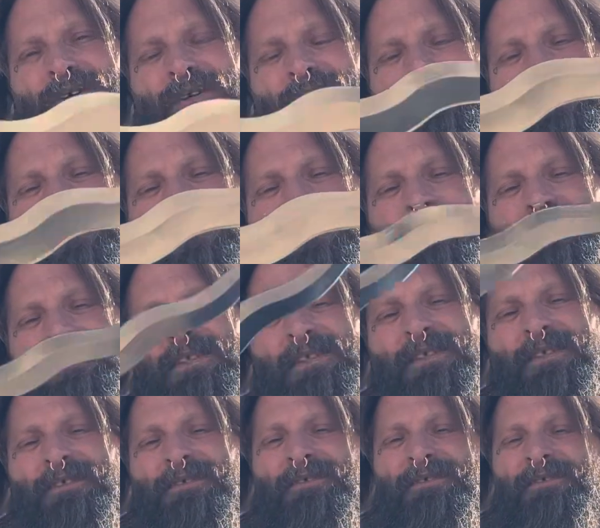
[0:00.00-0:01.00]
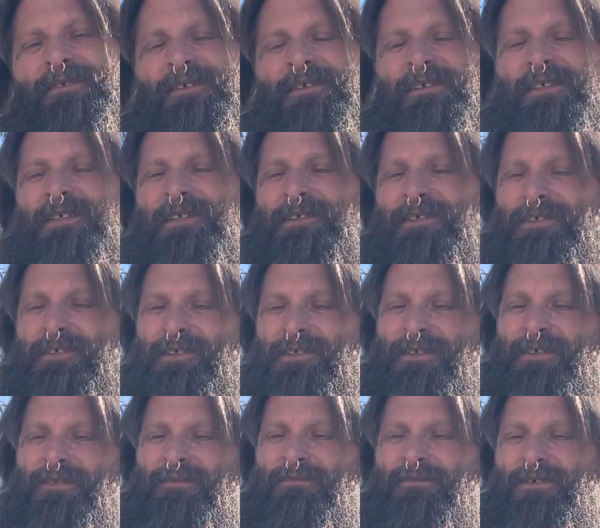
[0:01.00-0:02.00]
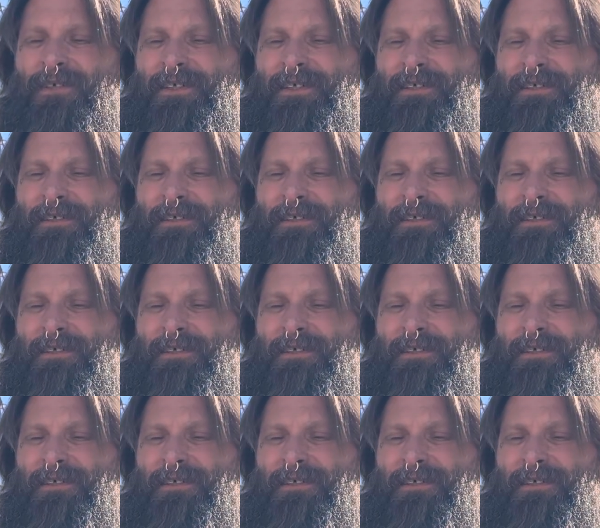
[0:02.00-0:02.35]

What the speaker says: cold steel in their collection somewhere.